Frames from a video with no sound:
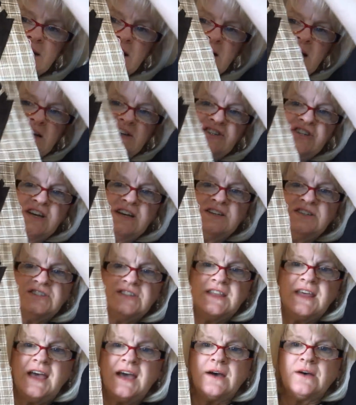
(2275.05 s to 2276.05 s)
And I changed
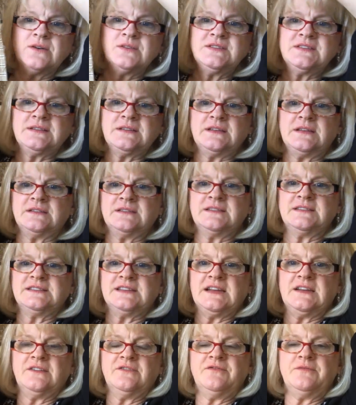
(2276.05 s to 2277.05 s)
the house.
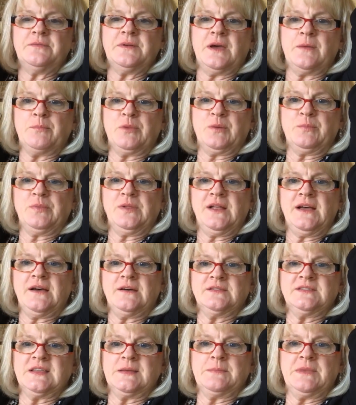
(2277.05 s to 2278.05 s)
Instead of a purple
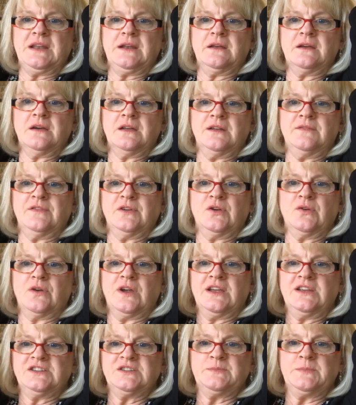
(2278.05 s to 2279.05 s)
house, I made it kind of a
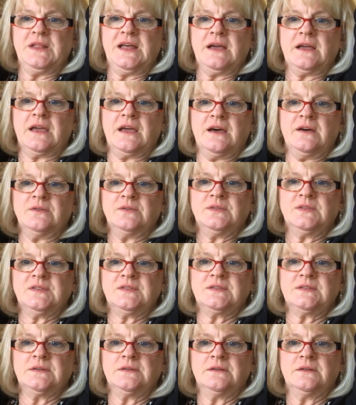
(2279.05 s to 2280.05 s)
grayish black house.